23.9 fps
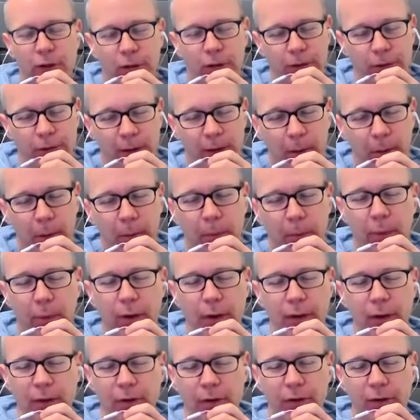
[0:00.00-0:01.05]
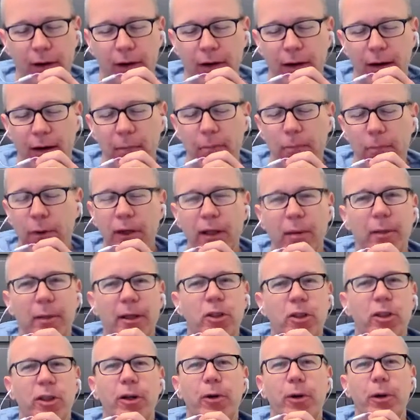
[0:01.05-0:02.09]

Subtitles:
And so birds are pretty